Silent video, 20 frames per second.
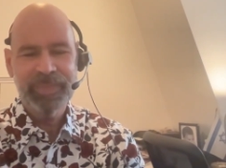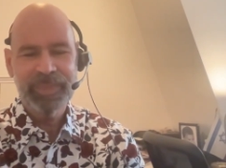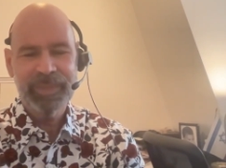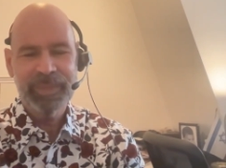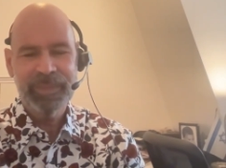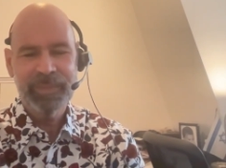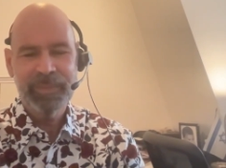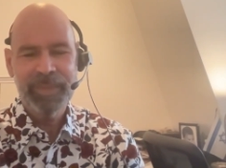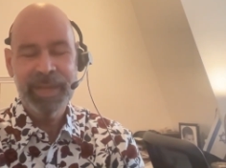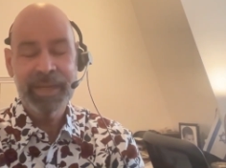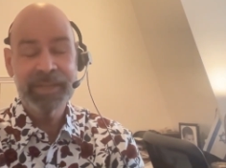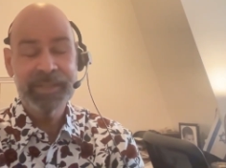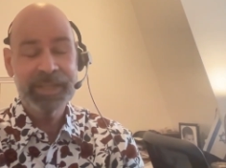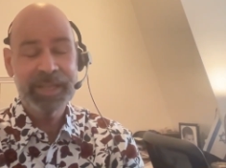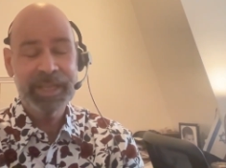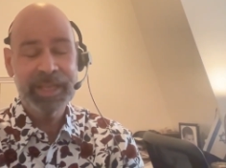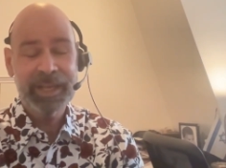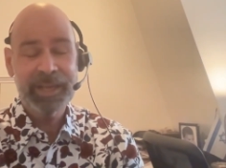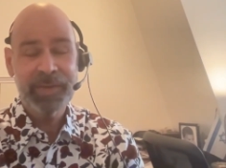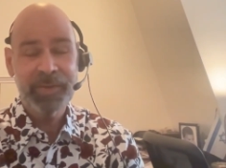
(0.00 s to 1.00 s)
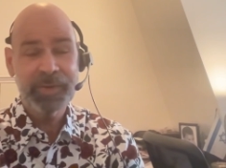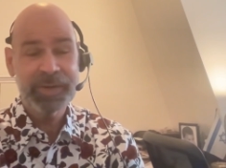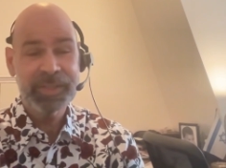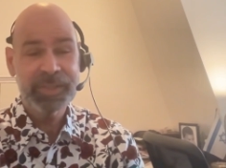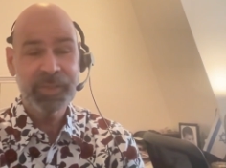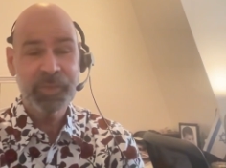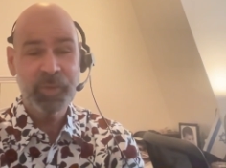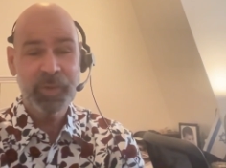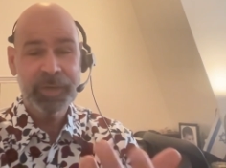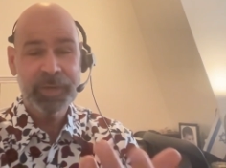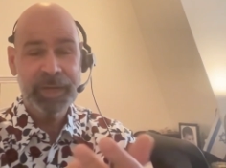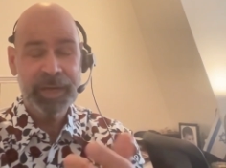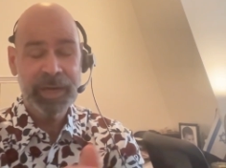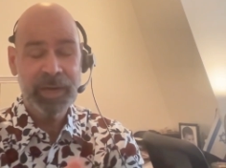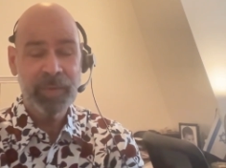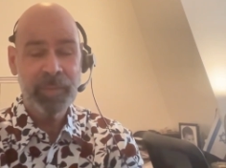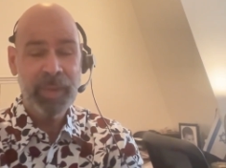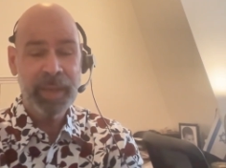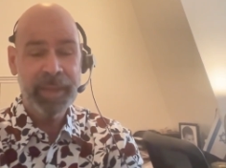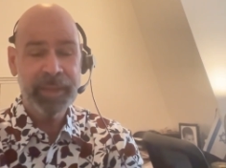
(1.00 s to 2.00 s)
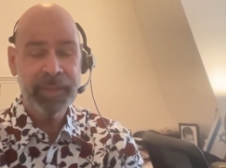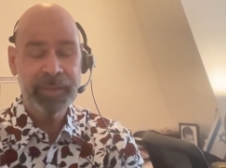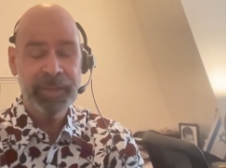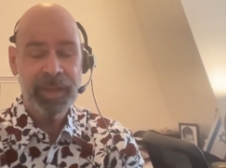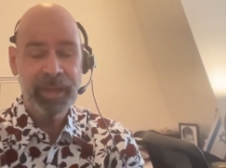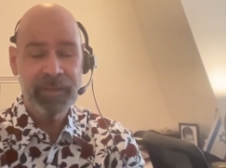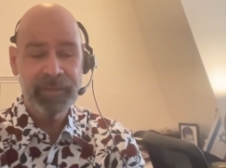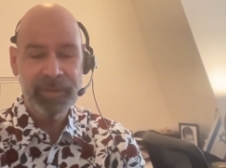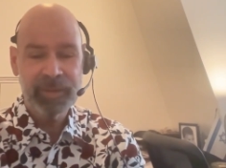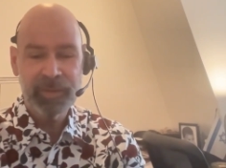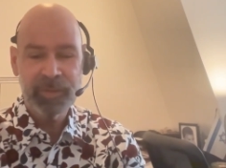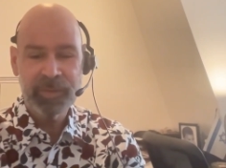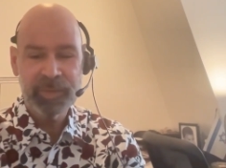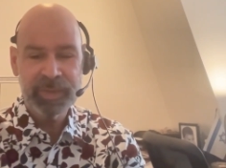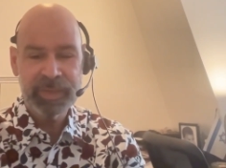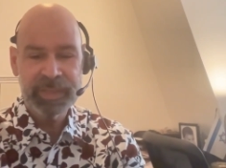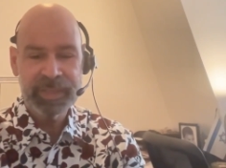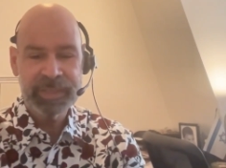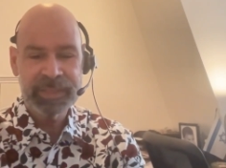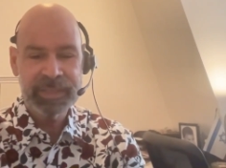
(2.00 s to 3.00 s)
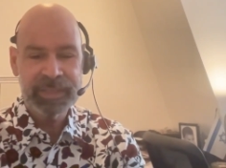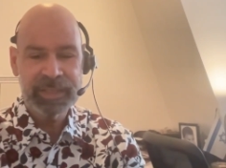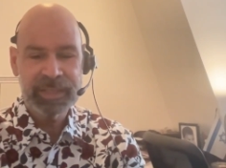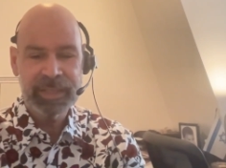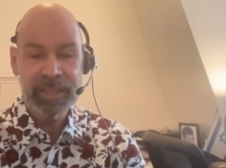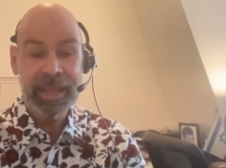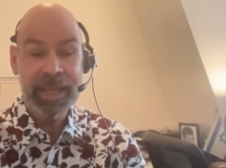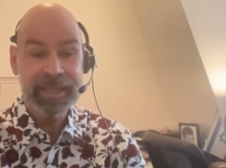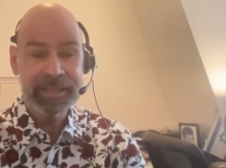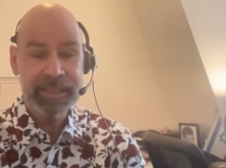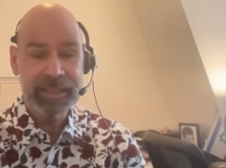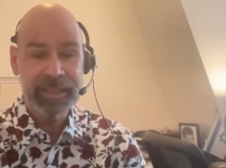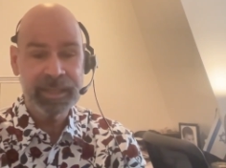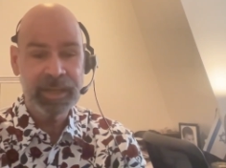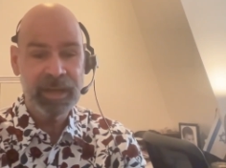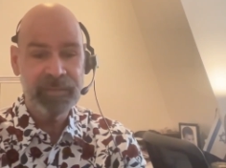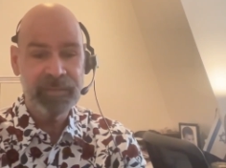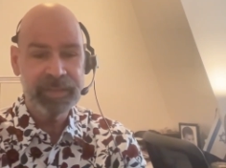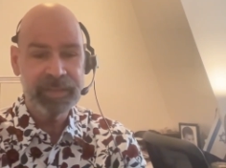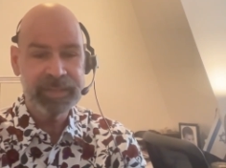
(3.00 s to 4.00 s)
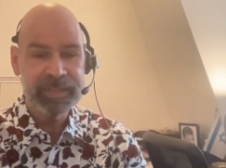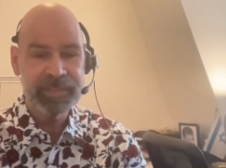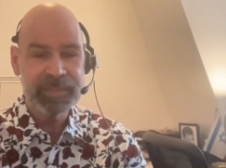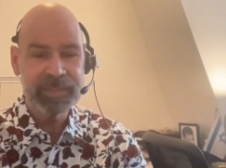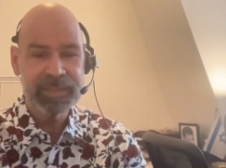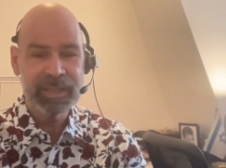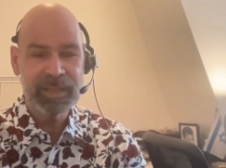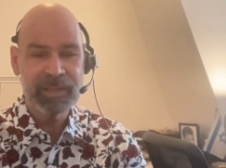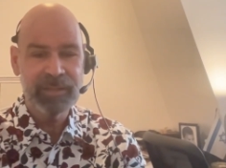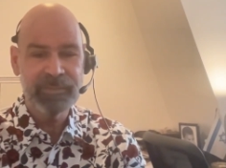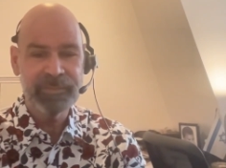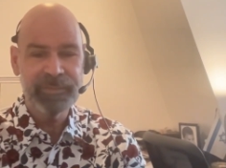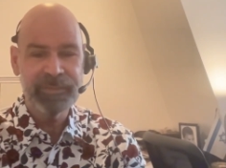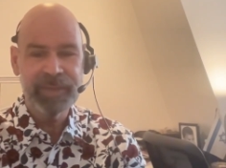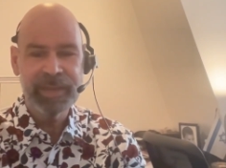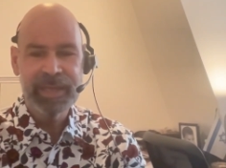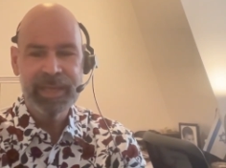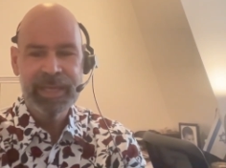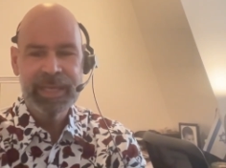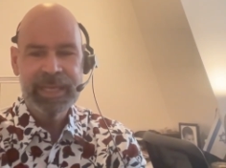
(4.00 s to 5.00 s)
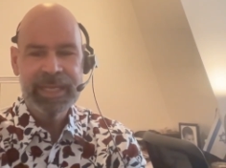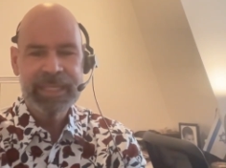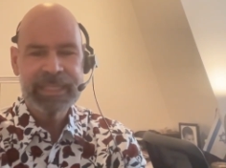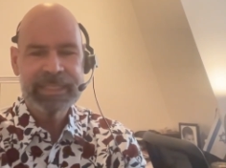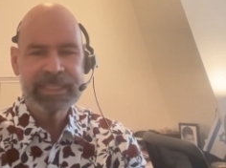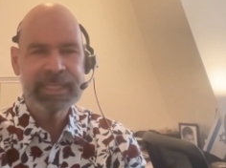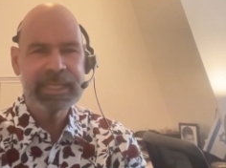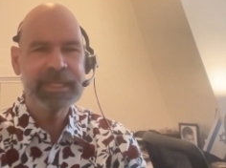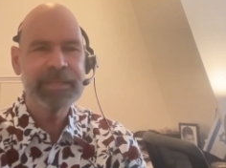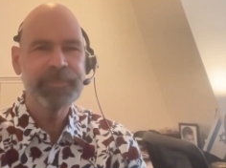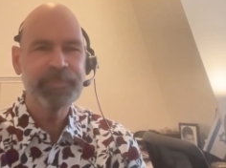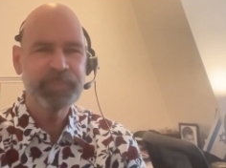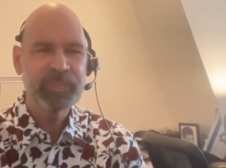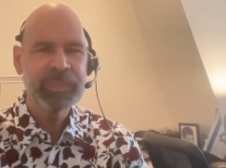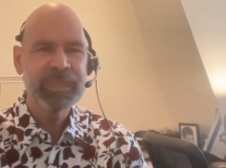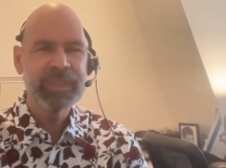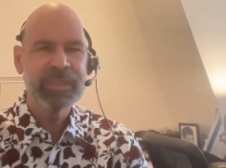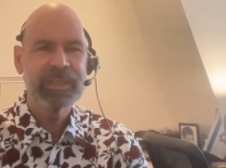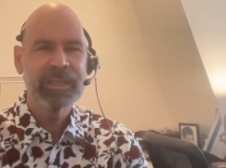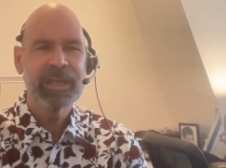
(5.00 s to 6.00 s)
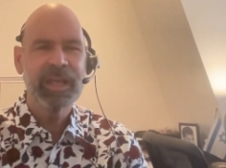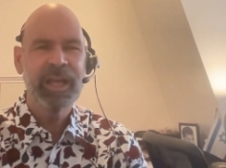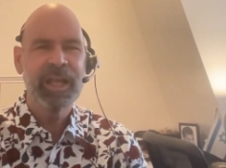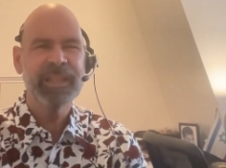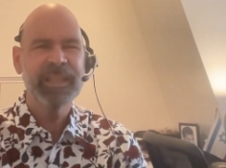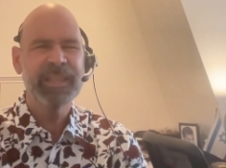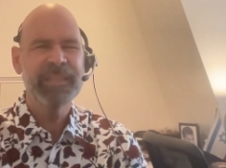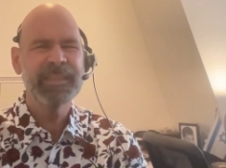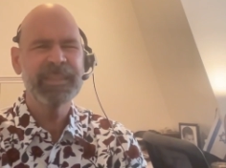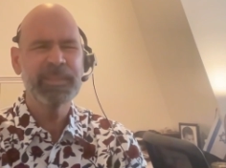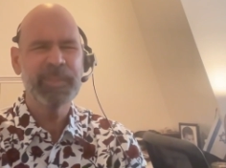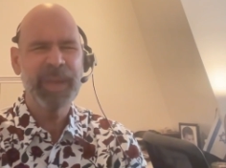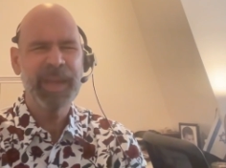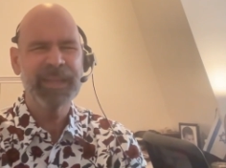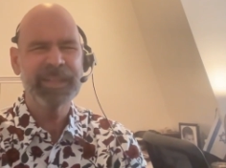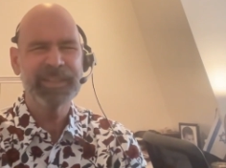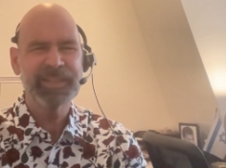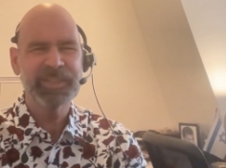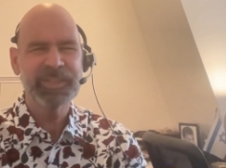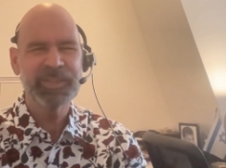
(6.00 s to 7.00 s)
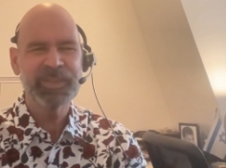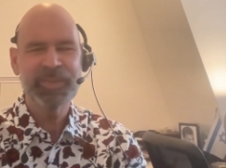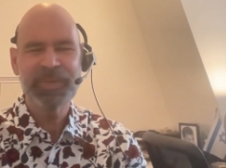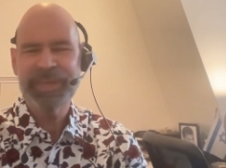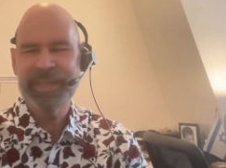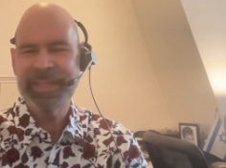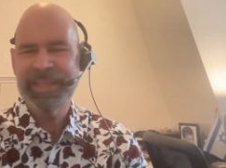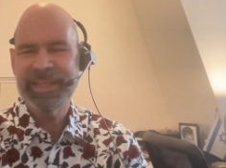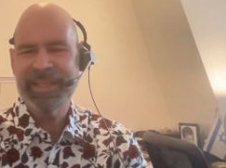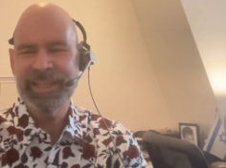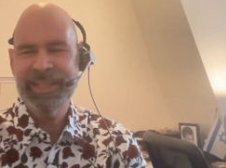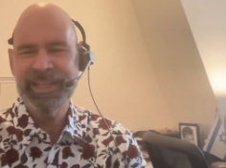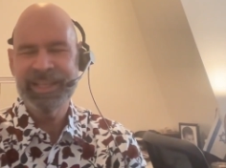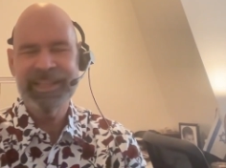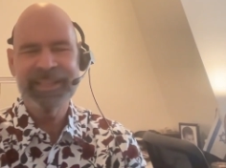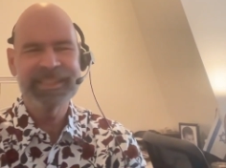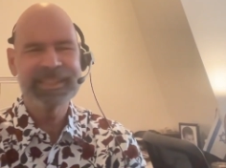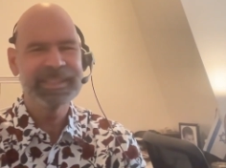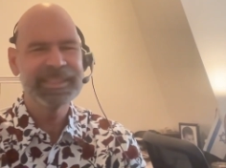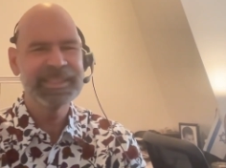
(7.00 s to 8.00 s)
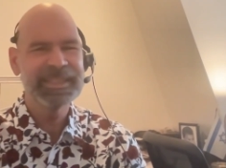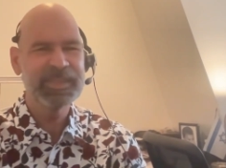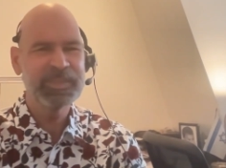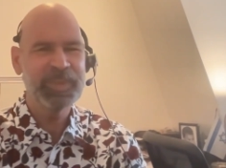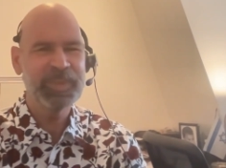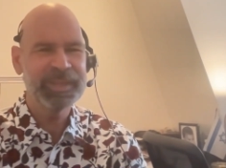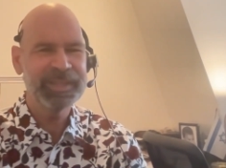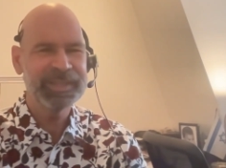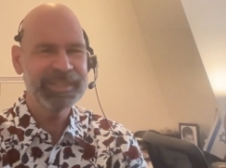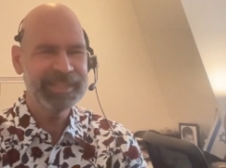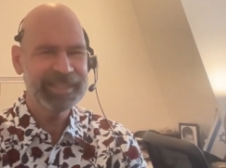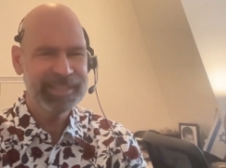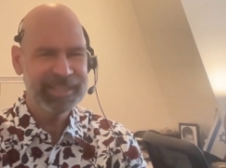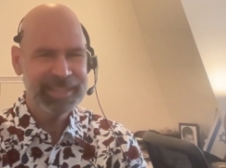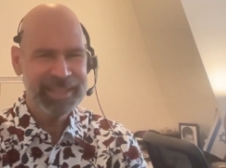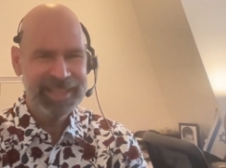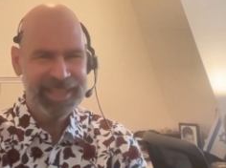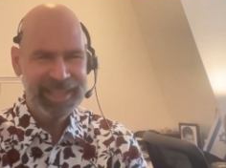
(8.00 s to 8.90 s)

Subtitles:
managing editor extraordinaire, Michael Nava, who is an excellent novelist himself, he said, "I'll get this back to you in 6 months."